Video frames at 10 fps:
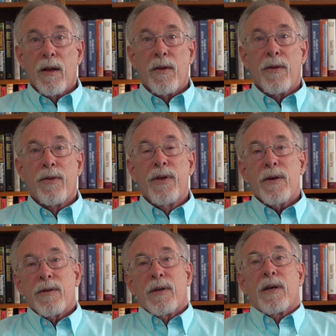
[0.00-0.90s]

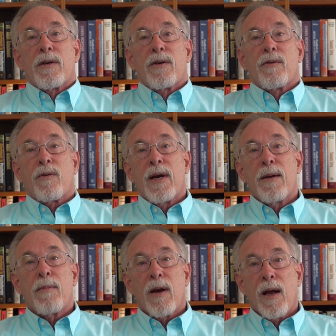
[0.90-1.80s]
This
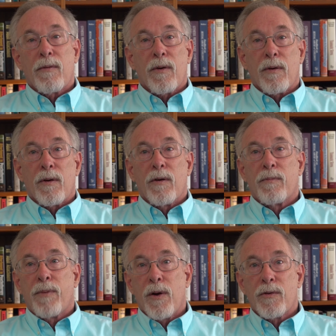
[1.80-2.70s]
extreme level
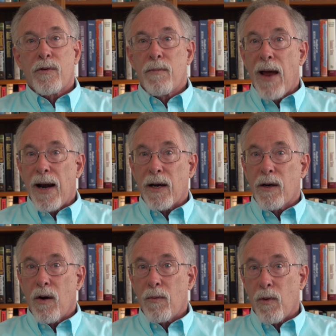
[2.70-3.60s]
of post-traumatic
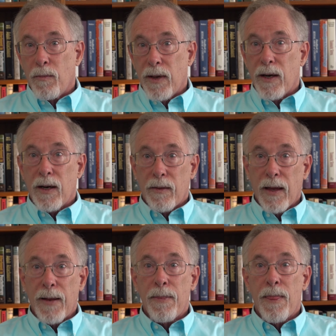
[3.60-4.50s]
comorbidity,
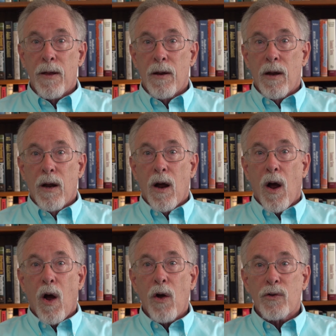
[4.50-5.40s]
then,
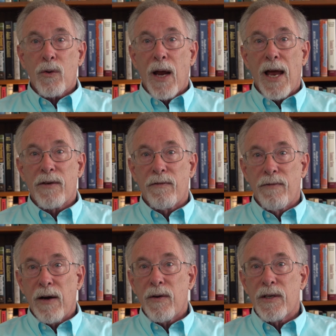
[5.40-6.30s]
also has
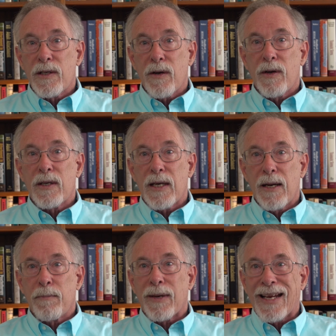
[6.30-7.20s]
very serious
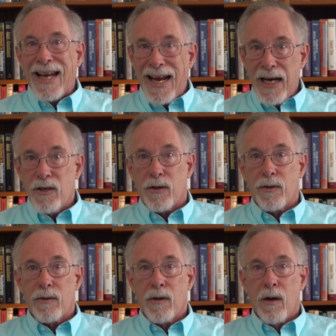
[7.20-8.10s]

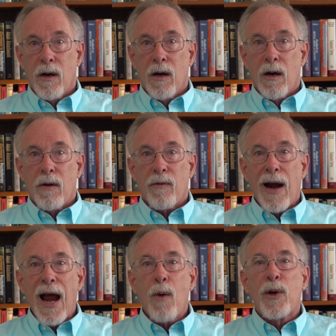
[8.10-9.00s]
implications for
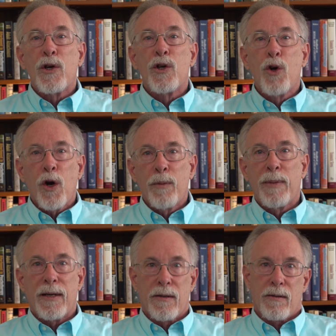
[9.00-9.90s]
how we should
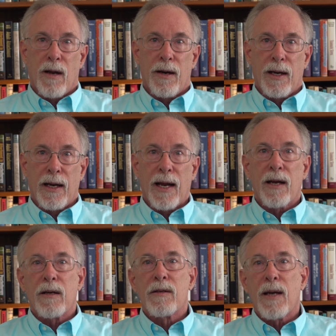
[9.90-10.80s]
be studying and
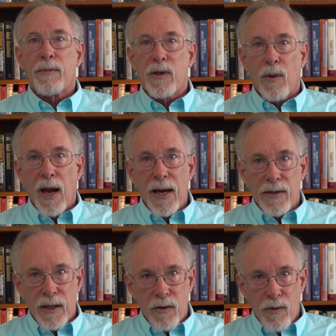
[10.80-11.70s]

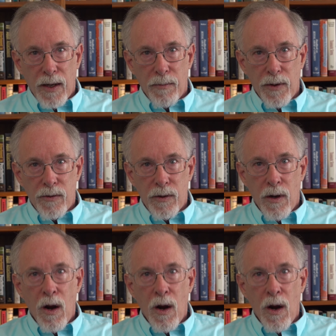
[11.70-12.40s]
conceptualizing treatments